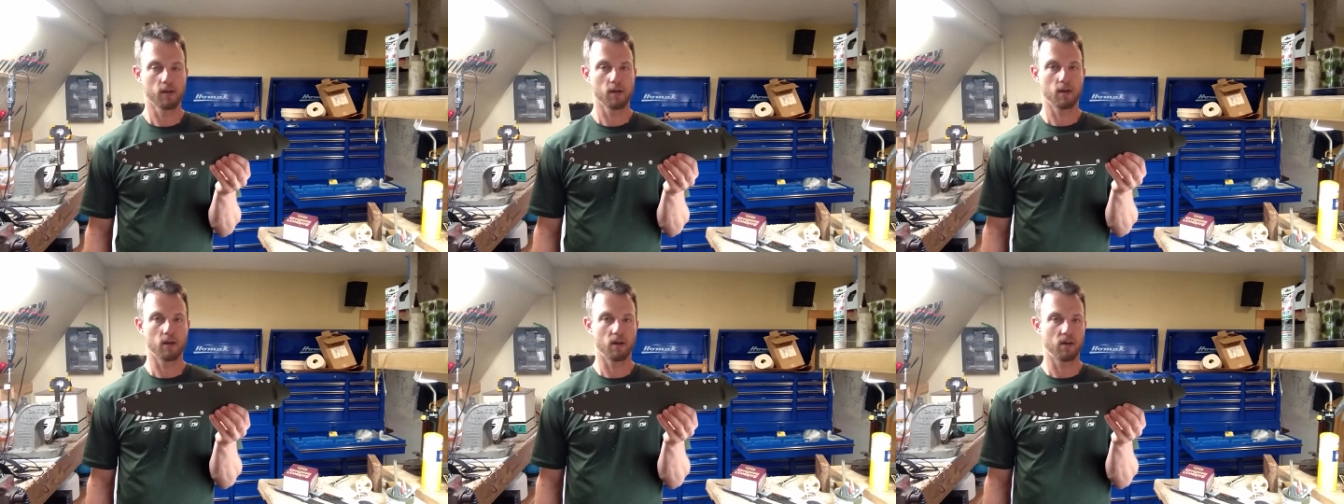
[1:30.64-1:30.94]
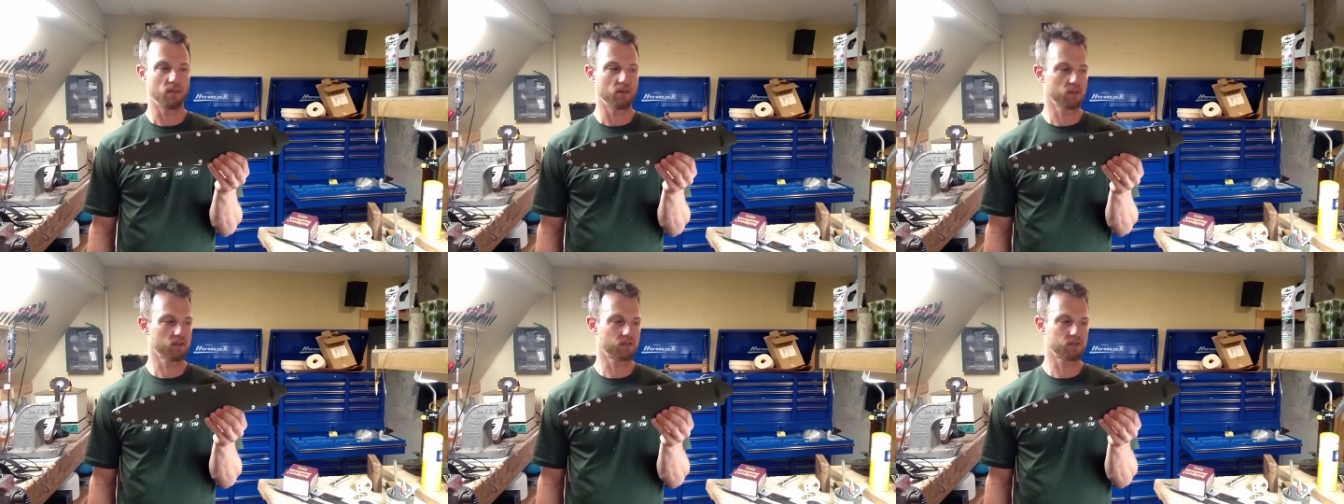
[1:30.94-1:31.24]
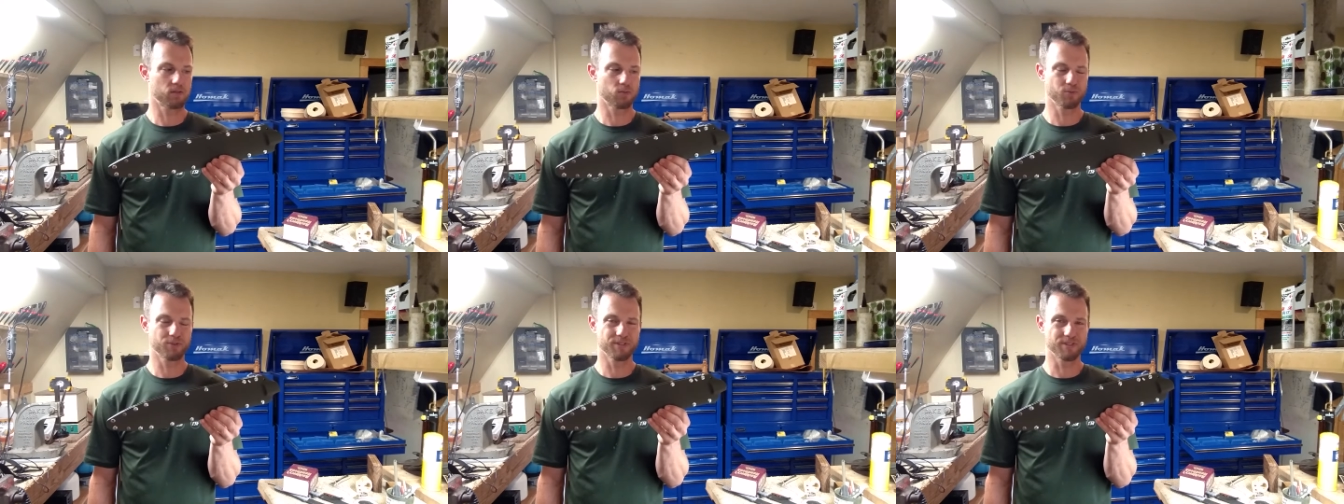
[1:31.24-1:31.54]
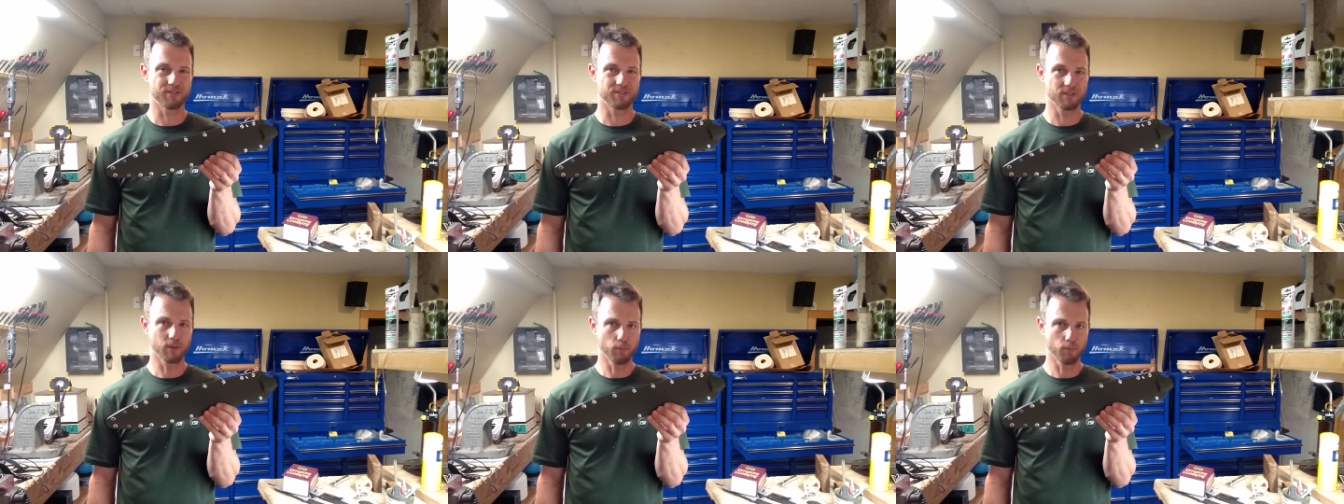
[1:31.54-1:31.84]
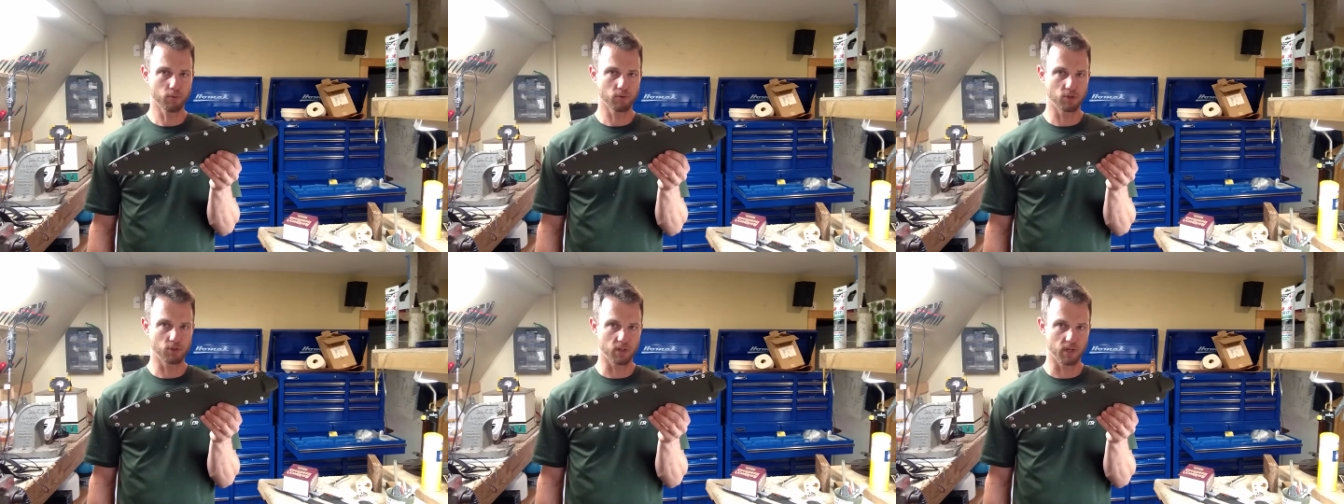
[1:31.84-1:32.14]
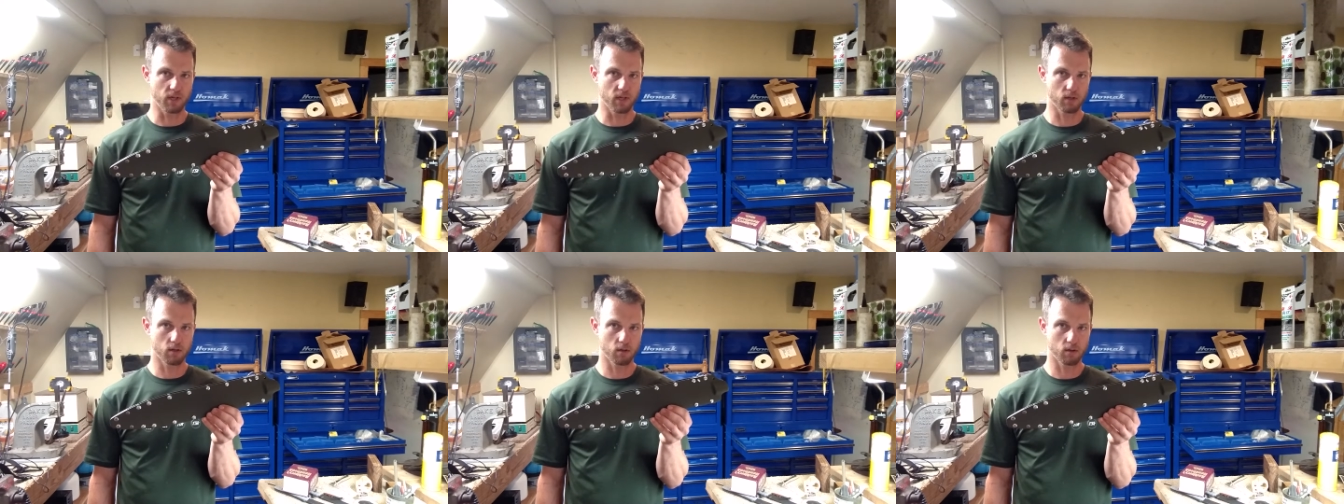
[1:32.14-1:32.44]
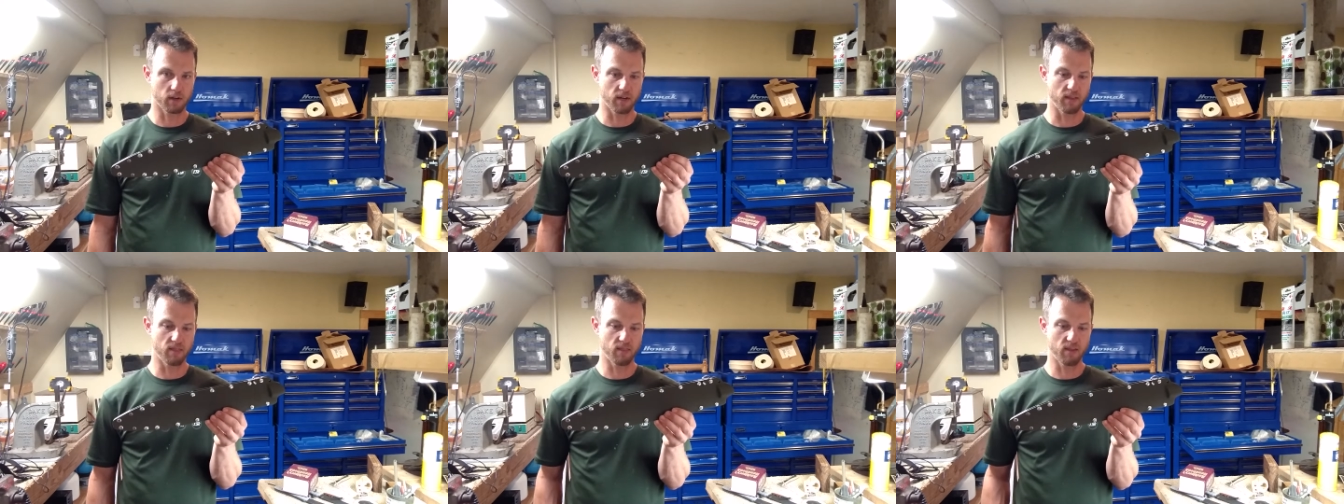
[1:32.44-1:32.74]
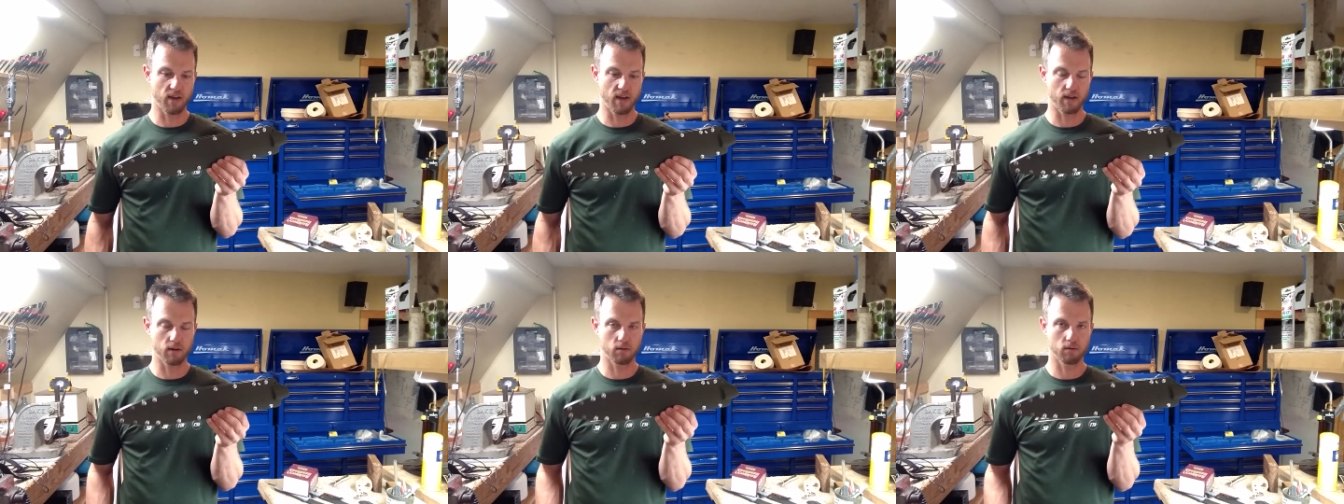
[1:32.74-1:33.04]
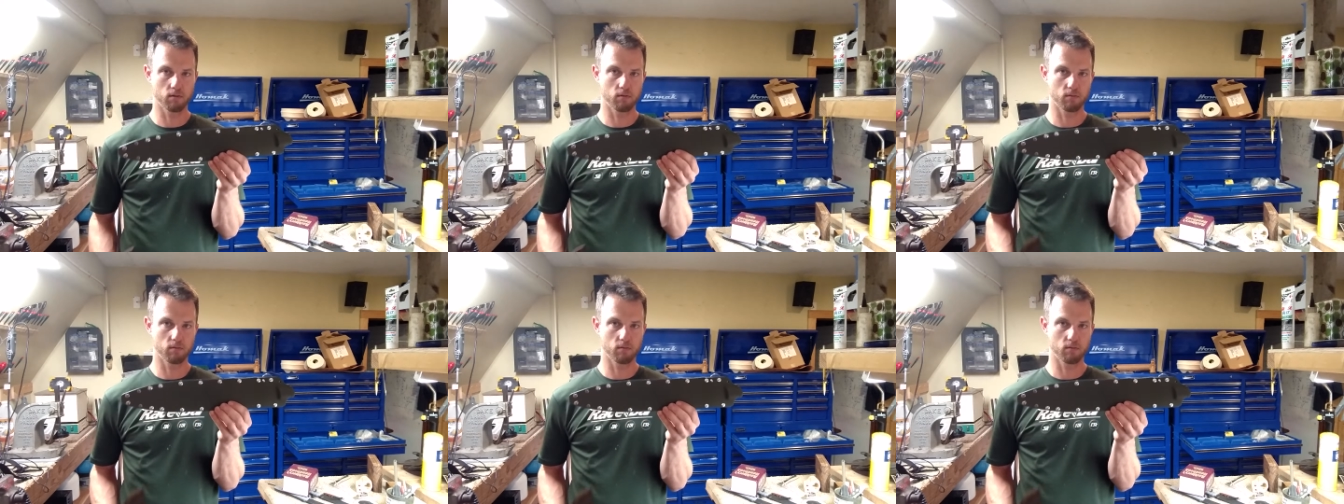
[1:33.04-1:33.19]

And this is a really simple jig in that